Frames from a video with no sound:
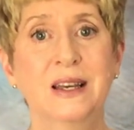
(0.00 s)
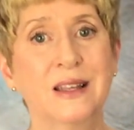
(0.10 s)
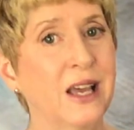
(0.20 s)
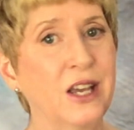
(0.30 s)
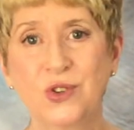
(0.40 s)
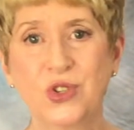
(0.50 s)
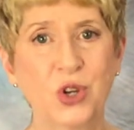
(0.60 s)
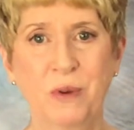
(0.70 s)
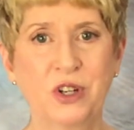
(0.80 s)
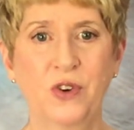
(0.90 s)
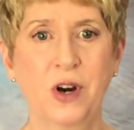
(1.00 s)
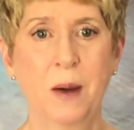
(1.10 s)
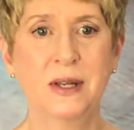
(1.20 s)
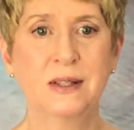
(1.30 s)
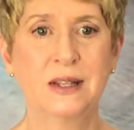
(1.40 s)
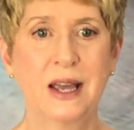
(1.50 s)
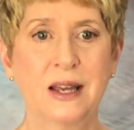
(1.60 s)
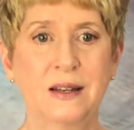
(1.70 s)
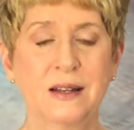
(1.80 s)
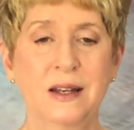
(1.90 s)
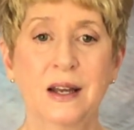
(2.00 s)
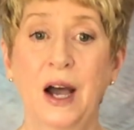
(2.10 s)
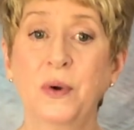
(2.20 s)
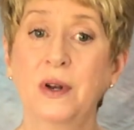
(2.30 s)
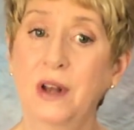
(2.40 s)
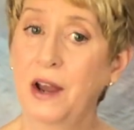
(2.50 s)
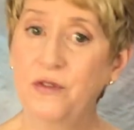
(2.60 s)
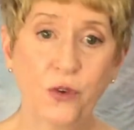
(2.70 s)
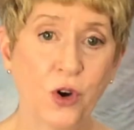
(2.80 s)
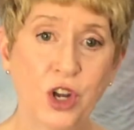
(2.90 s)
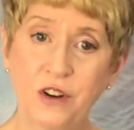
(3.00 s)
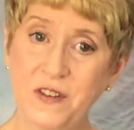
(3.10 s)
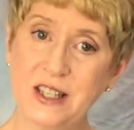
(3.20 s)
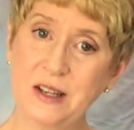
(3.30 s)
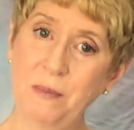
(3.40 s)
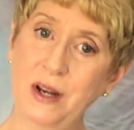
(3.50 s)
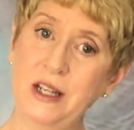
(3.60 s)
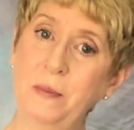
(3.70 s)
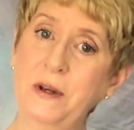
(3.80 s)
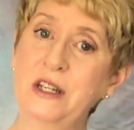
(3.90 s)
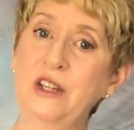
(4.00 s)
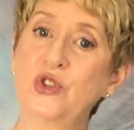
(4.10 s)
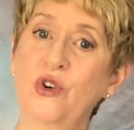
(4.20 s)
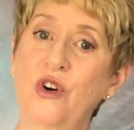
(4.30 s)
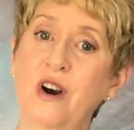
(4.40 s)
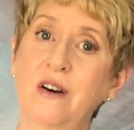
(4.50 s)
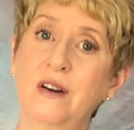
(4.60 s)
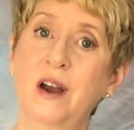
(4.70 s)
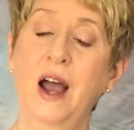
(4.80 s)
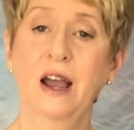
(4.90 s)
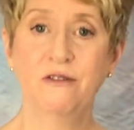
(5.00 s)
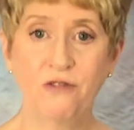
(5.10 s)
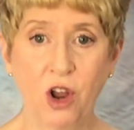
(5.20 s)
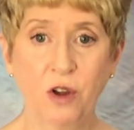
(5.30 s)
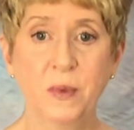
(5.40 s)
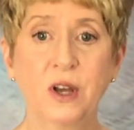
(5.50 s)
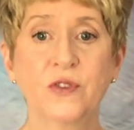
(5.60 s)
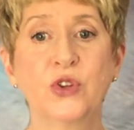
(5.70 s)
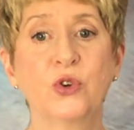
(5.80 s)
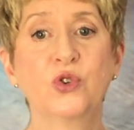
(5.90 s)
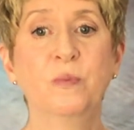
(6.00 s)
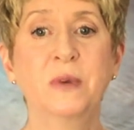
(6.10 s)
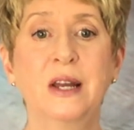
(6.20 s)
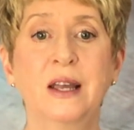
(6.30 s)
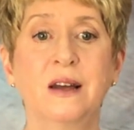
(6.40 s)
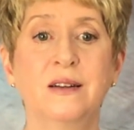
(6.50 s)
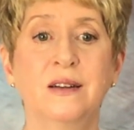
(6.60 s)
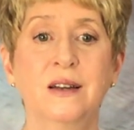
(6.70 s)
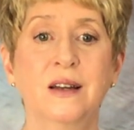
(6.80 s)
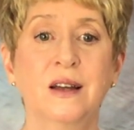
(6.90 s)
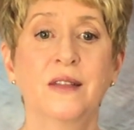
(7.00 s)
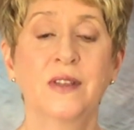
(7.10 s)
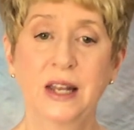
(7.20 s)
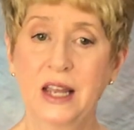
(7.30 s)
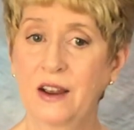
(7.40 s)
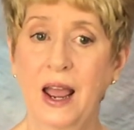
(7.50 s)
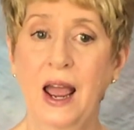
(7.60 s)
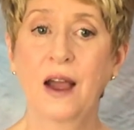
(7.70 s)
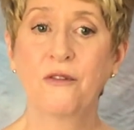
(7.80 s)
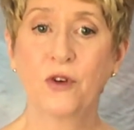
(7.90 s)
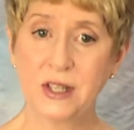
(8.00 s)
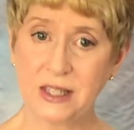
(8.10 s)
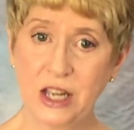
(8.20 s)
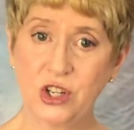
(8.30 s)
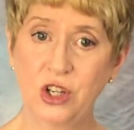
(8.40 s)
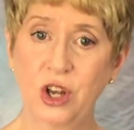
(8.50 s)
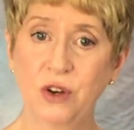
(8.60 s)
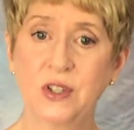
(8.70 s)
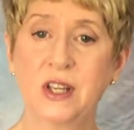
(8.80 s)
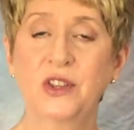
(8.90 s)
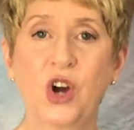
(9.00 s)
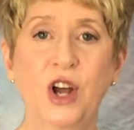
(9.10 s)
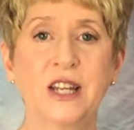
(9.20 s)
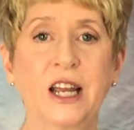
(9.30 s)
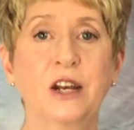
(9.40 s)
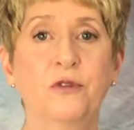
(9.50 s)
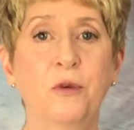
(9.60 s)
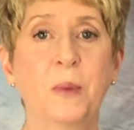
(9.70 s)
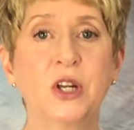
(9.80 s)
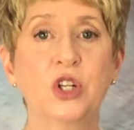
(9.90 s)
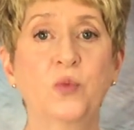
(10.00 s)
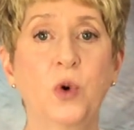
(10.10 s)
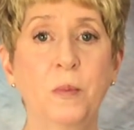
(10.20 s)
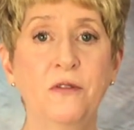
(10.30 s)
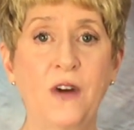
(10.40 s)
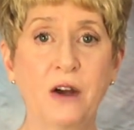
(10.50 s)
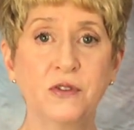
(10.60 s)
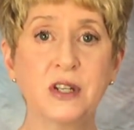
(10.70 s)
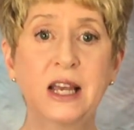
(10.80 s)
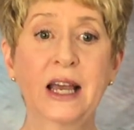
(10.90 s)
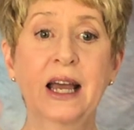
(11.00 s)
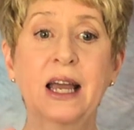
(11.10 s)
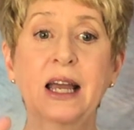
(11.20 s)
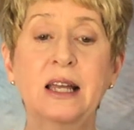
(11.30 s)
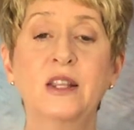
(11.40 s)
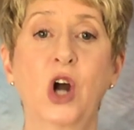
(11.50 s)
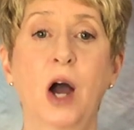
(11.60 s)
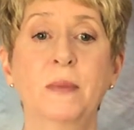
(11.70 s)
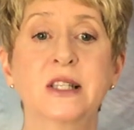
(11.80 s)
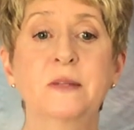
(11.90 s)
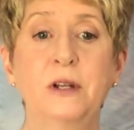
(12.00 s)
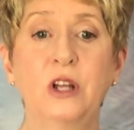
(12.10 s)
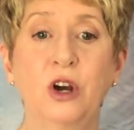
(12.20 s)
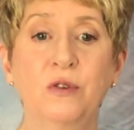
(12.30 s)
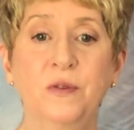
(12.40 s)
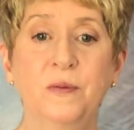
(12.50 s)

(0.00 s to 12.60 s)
Thank you so much for coming today. I would love for you to visit my GPT store and follow me on social media. The link for the session notes and the contact information will be found in the comments below.